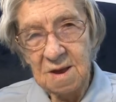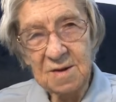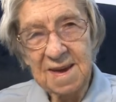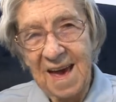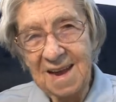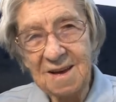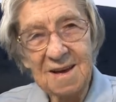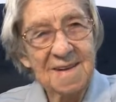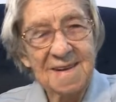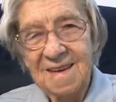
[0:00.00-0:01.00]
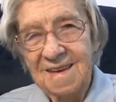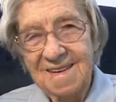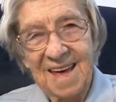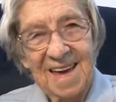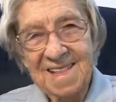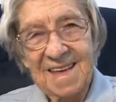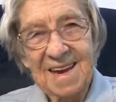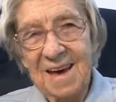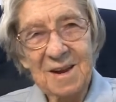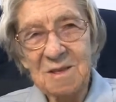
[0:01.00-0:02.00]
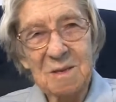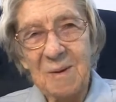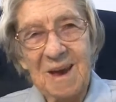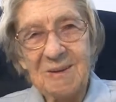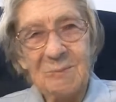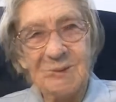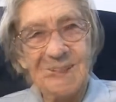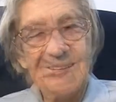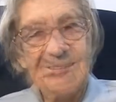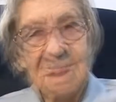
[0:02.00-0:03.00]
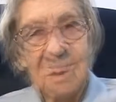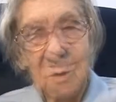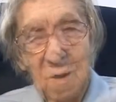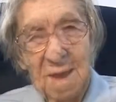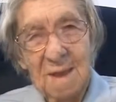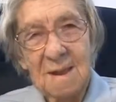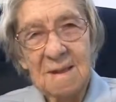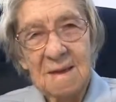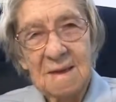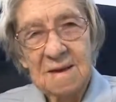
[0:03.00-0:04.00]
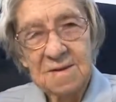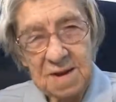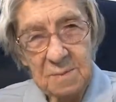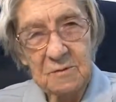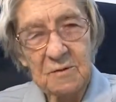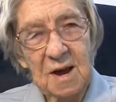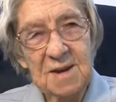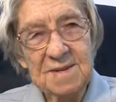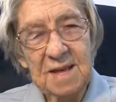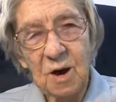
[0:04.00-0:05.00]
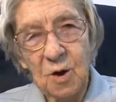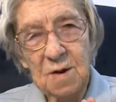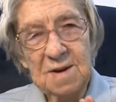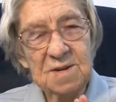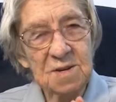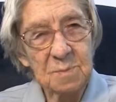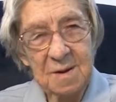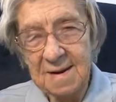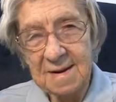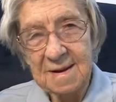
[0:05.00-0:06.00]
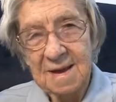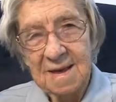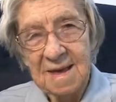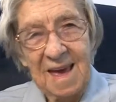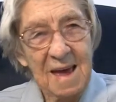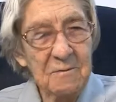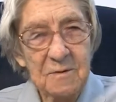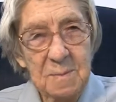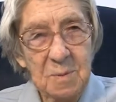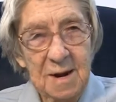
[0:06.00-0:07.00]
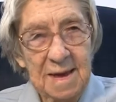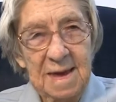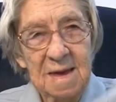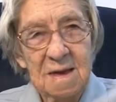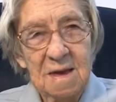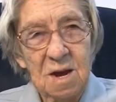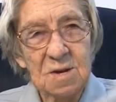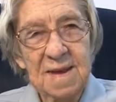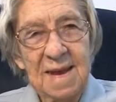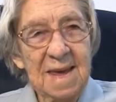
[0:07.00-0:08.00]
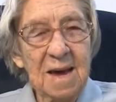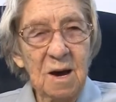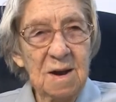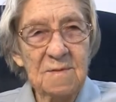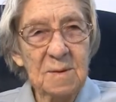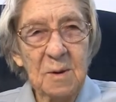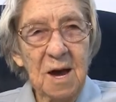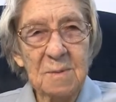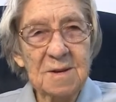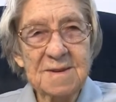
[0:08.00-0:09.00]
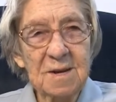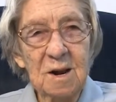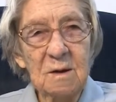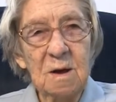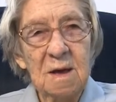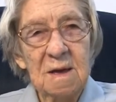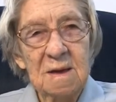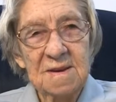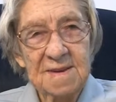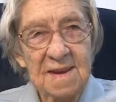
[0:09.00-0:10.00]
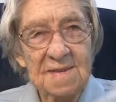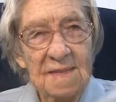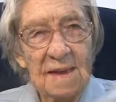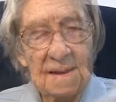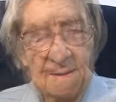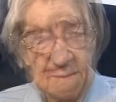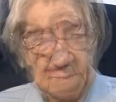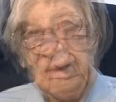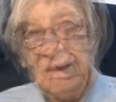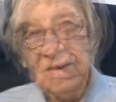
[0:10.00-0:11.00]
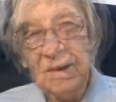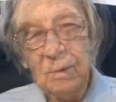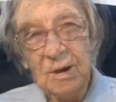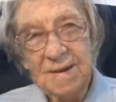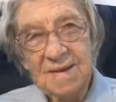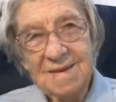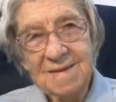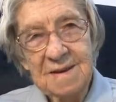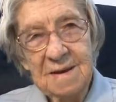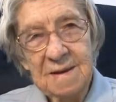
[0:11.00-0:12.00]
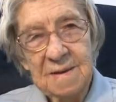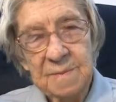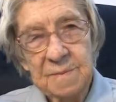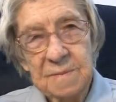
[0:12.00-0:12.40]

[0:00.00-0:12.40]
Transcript: You cannot take that out of the parable. Oil typifies the Holy Spirit. Everybody who's any kind of a Bible scholar says that. So what does it say?